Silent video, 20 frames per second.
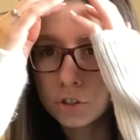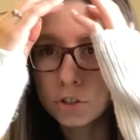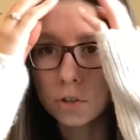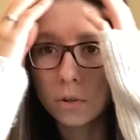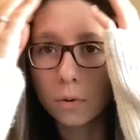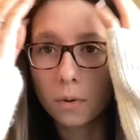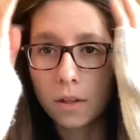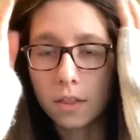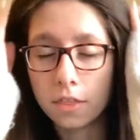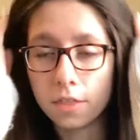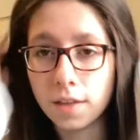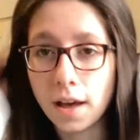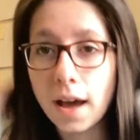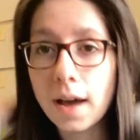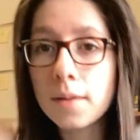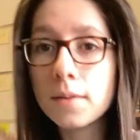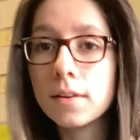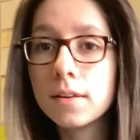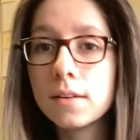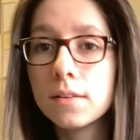So
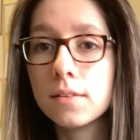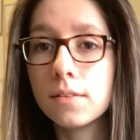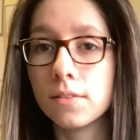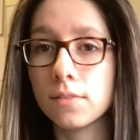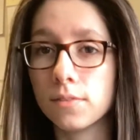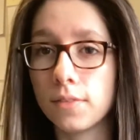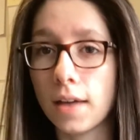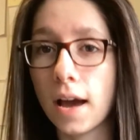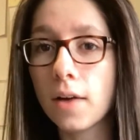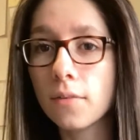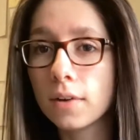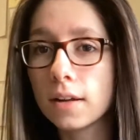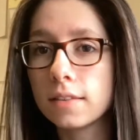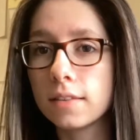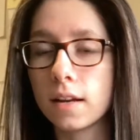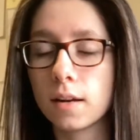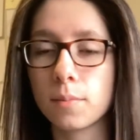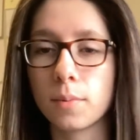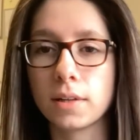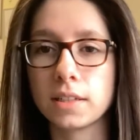that right
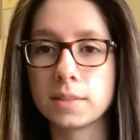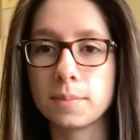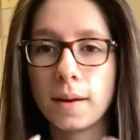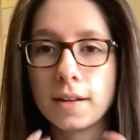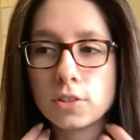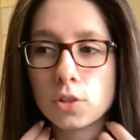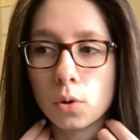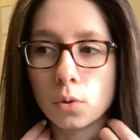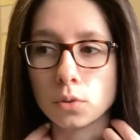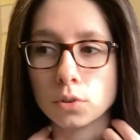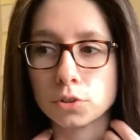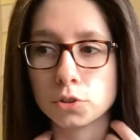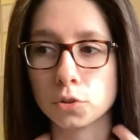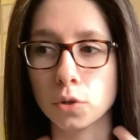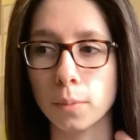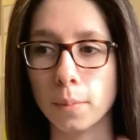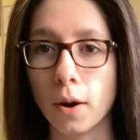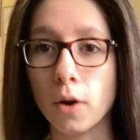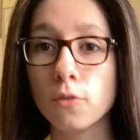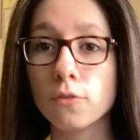there brings my total to
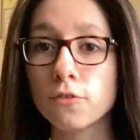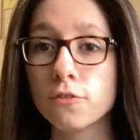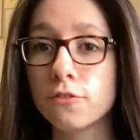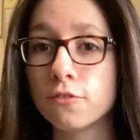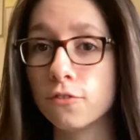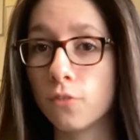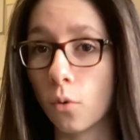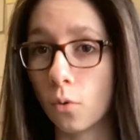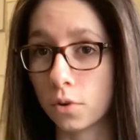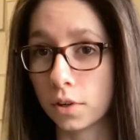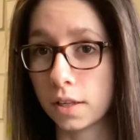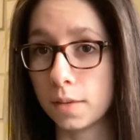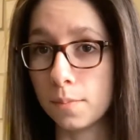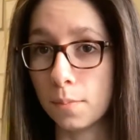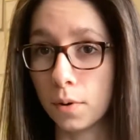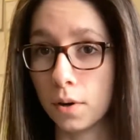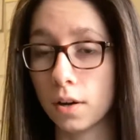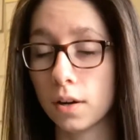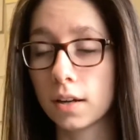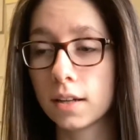about 40
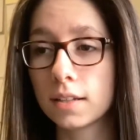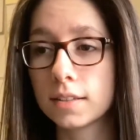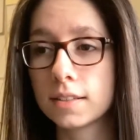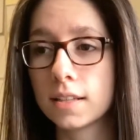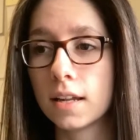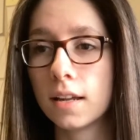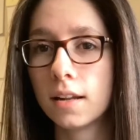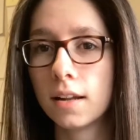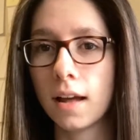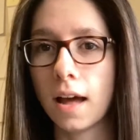books.